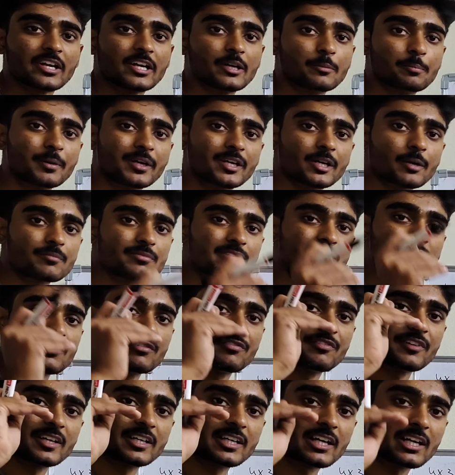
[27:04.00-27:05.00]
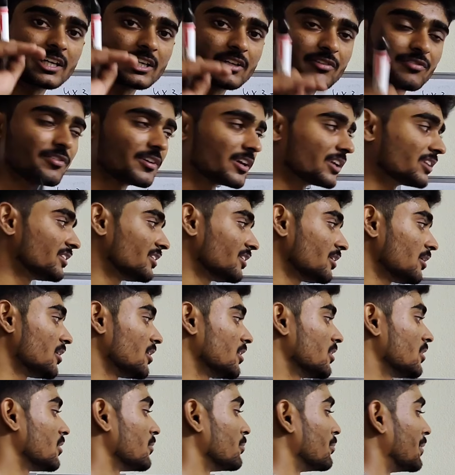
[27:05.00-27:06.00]
it becomes difficult for
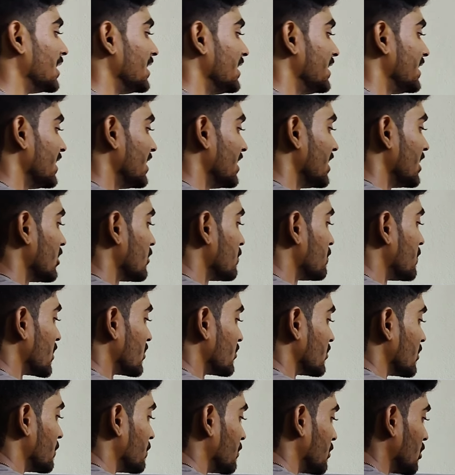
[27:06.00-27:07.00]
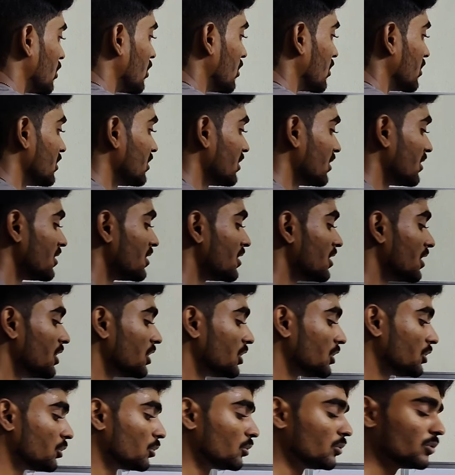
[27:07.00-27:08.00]
the multi-layer perceptron
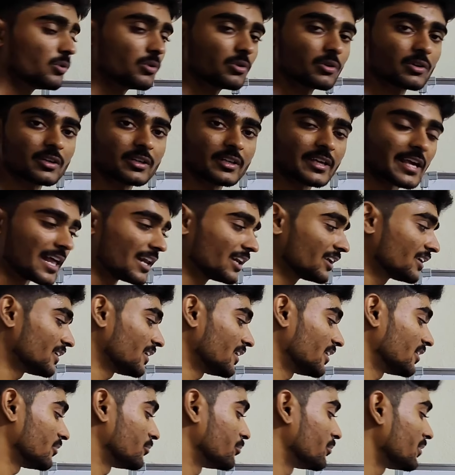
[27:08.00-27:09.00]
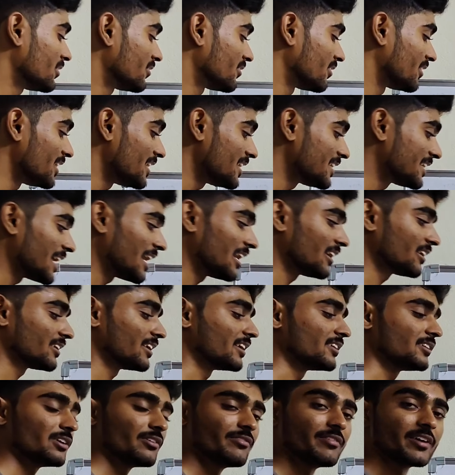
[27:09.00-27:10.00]
to calculate, means
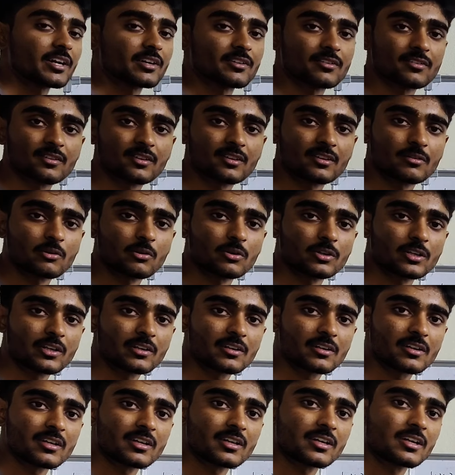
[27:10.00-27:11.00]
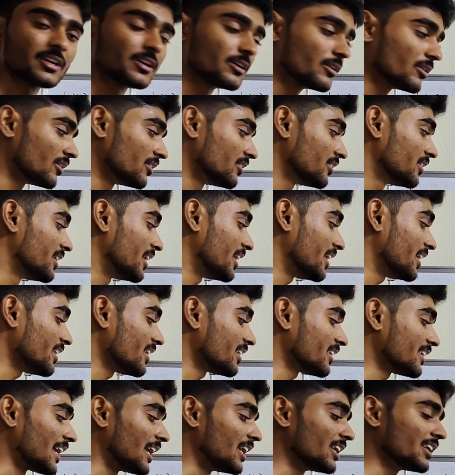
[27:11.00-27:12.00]
recalculate the weights. Okay,
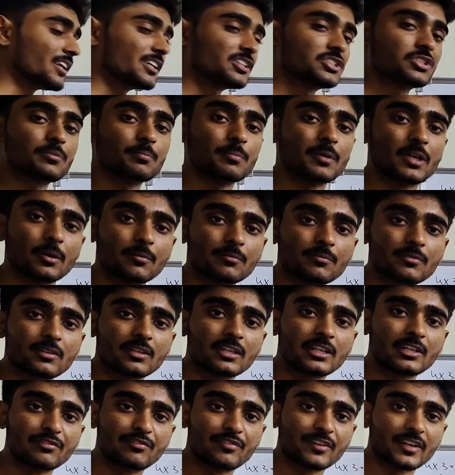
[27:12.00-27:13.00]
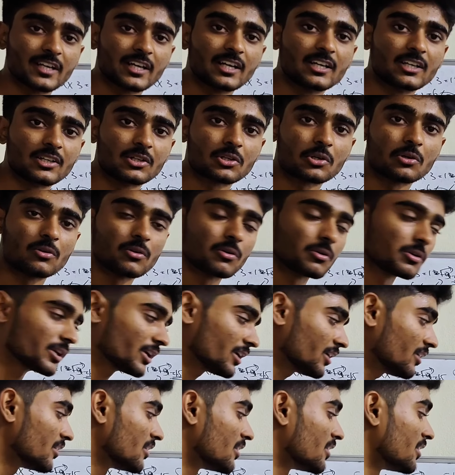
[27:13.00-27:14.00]
gradient calculation becomes difficult.
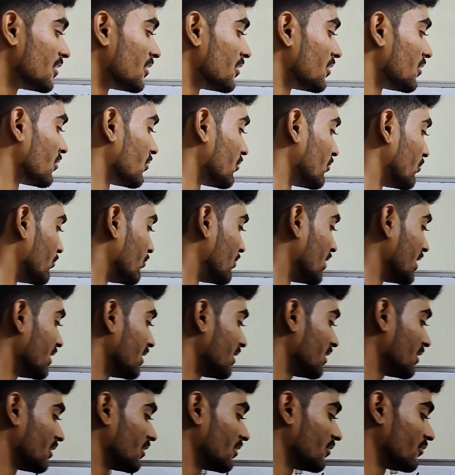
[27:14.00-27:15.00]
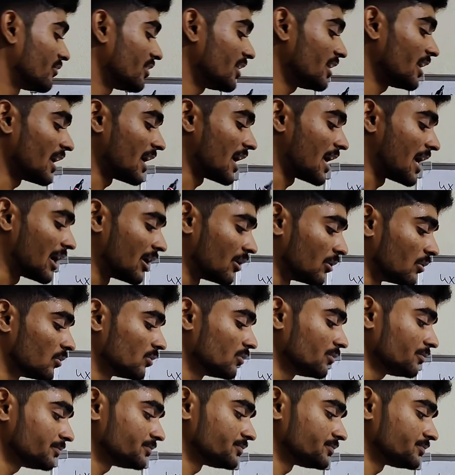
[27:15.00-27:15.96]
Okay, when we have